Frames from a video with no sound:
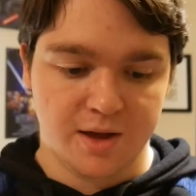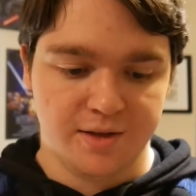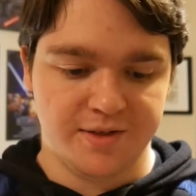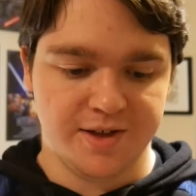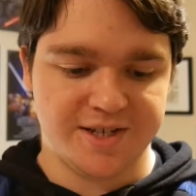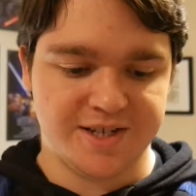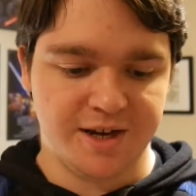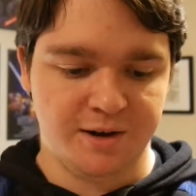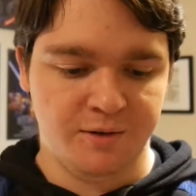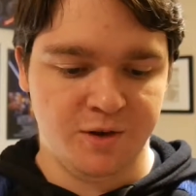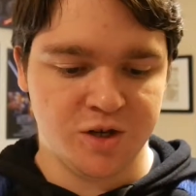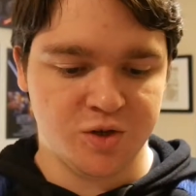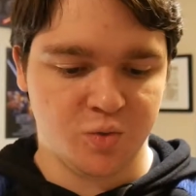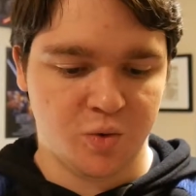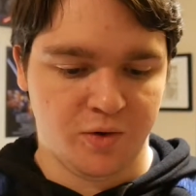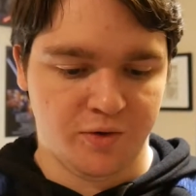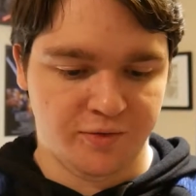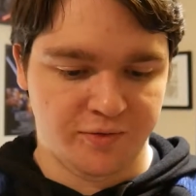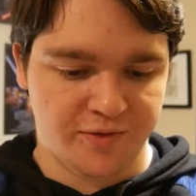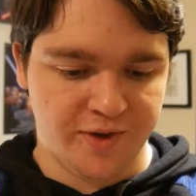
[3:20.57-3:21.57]
The series
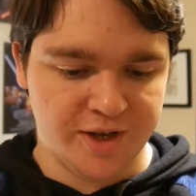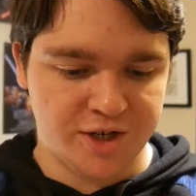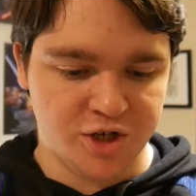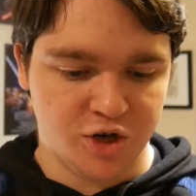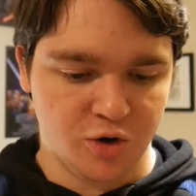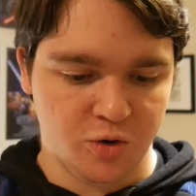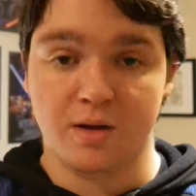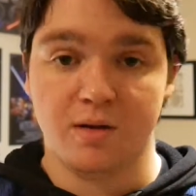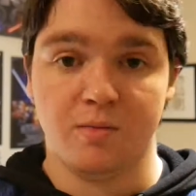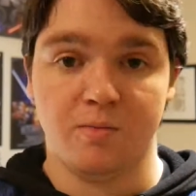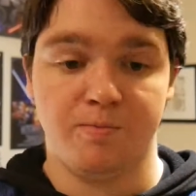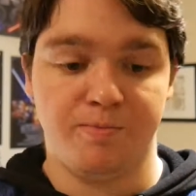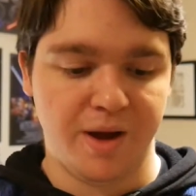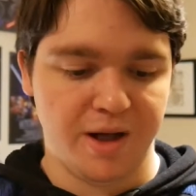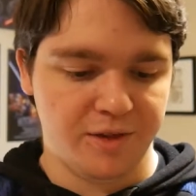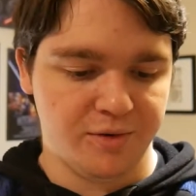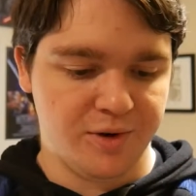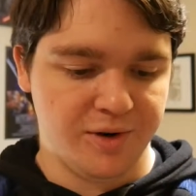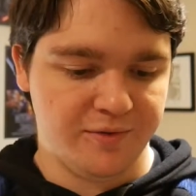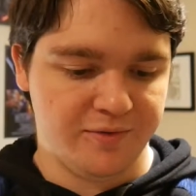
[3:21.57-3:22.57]
will feature
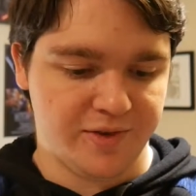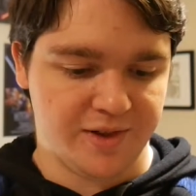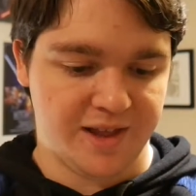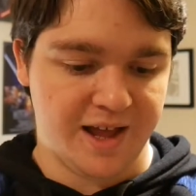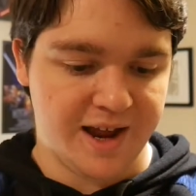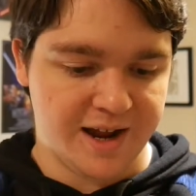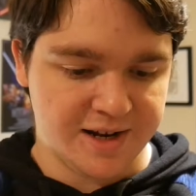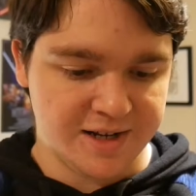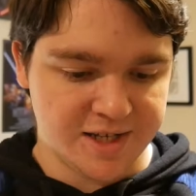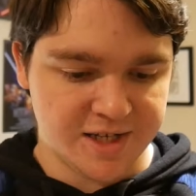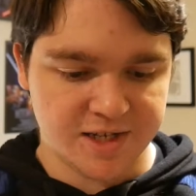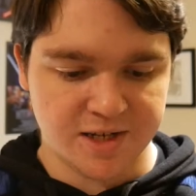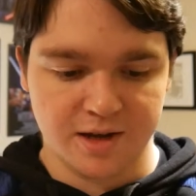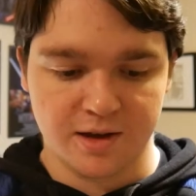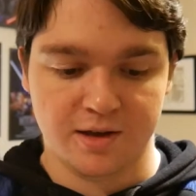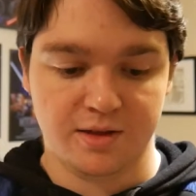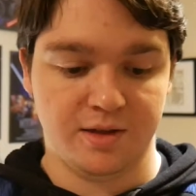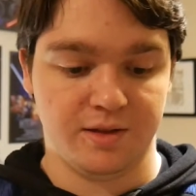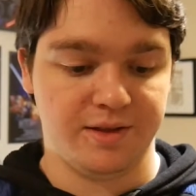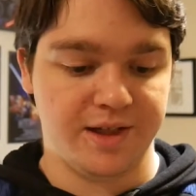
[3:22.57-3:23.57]
Belleret Valance,
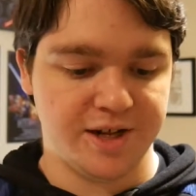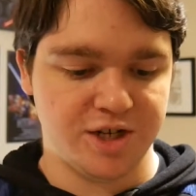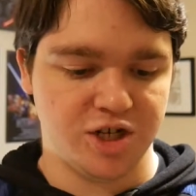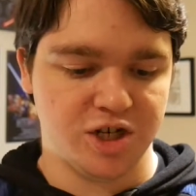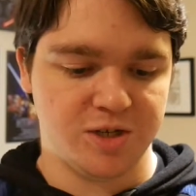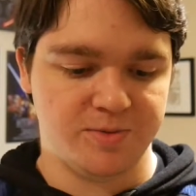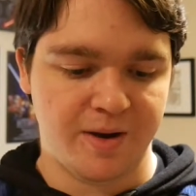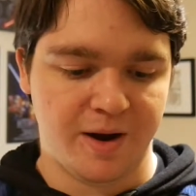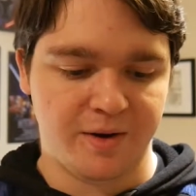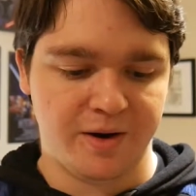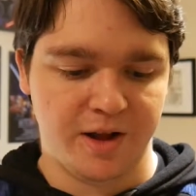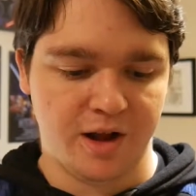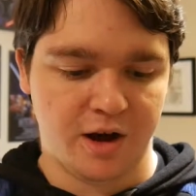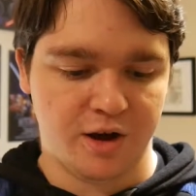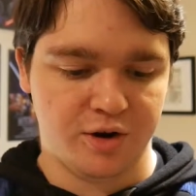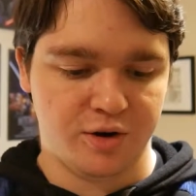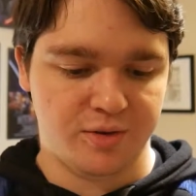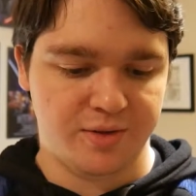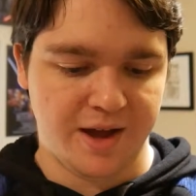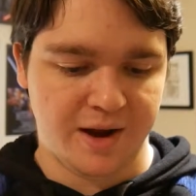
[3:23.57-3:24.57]
the Legends bounty
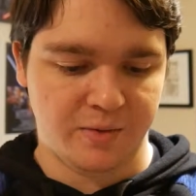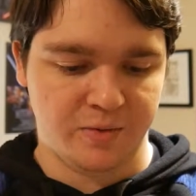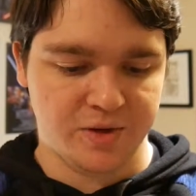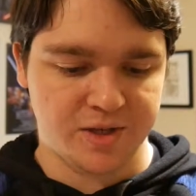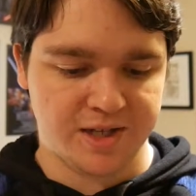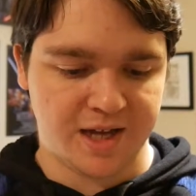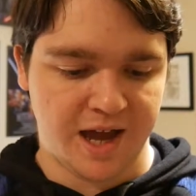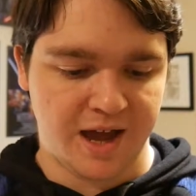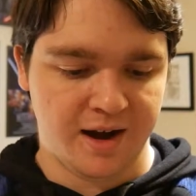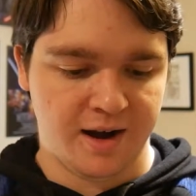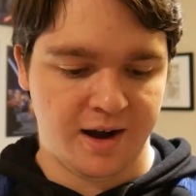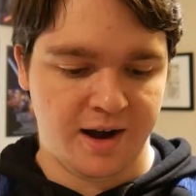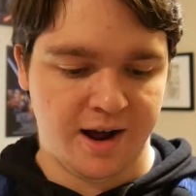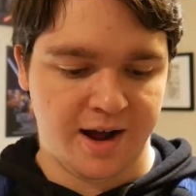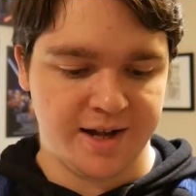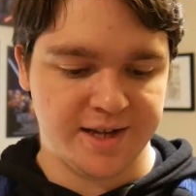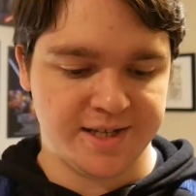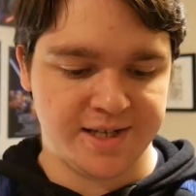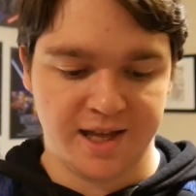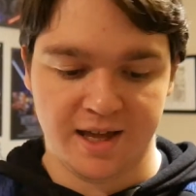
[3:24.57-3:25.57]
hunter that was
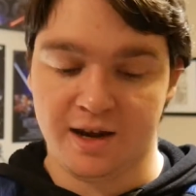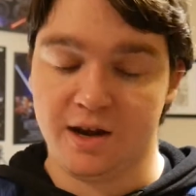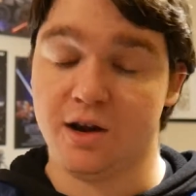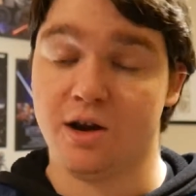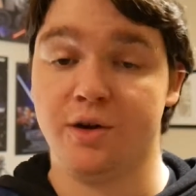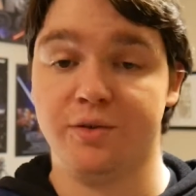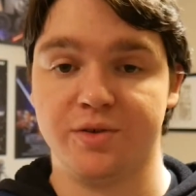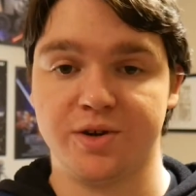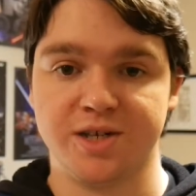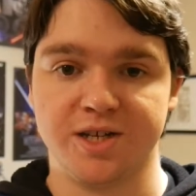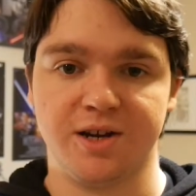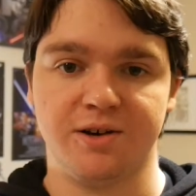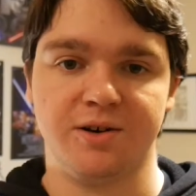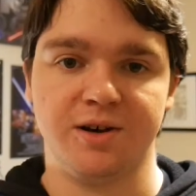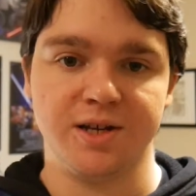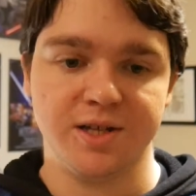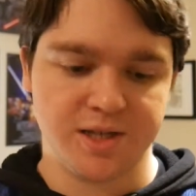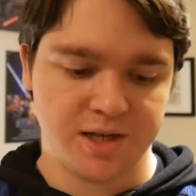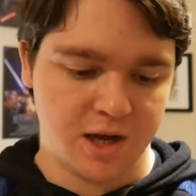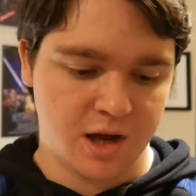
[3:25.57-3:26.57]
canonized in another
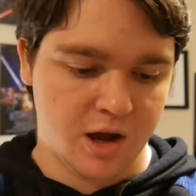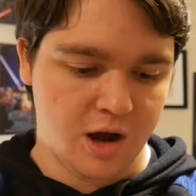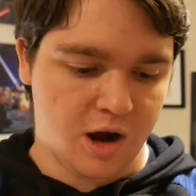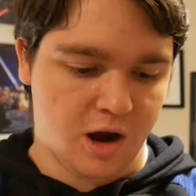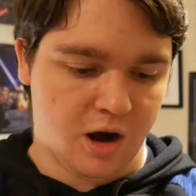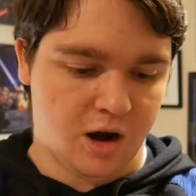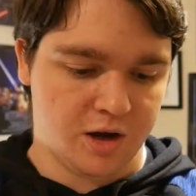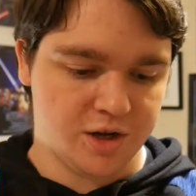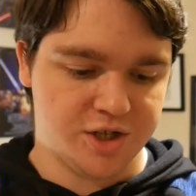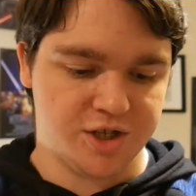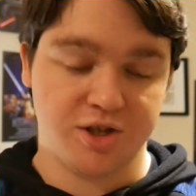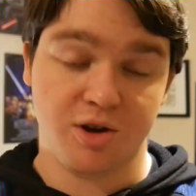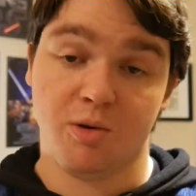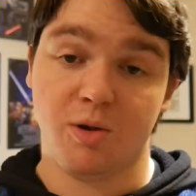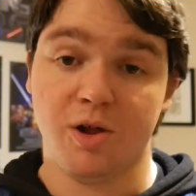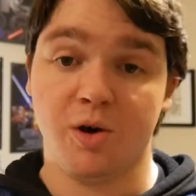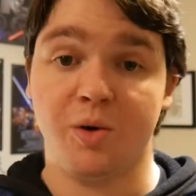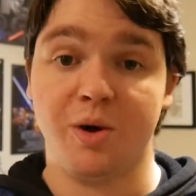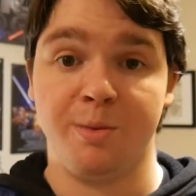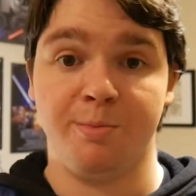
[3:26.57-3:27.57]
series, Han
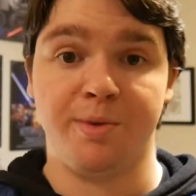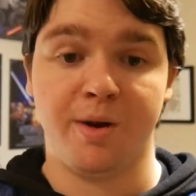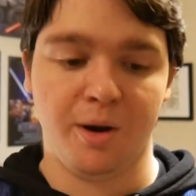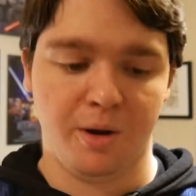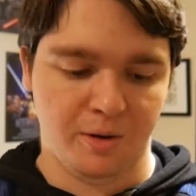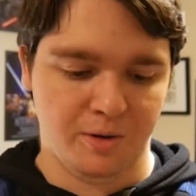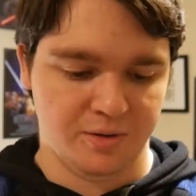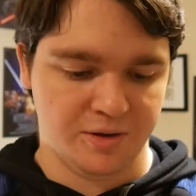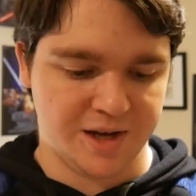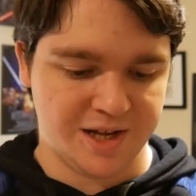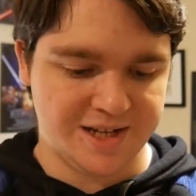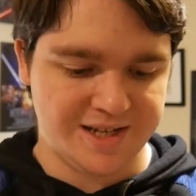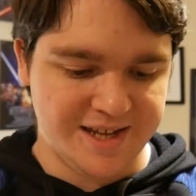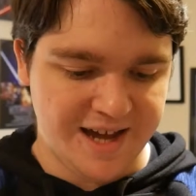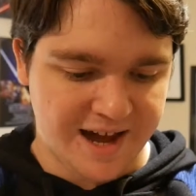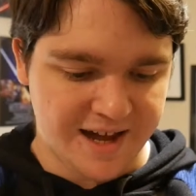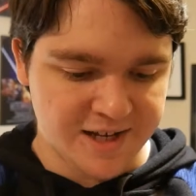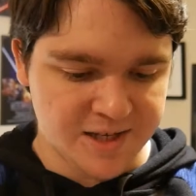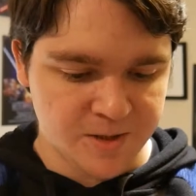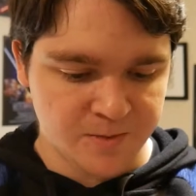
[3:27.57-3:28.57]
Solo Imperial
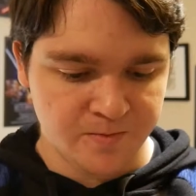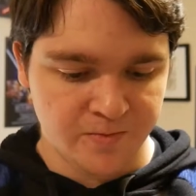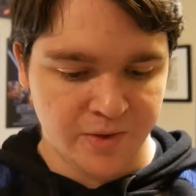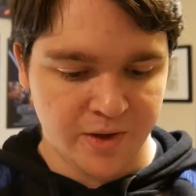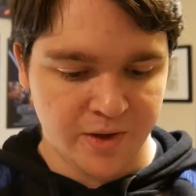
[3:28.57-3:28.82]
Cadet,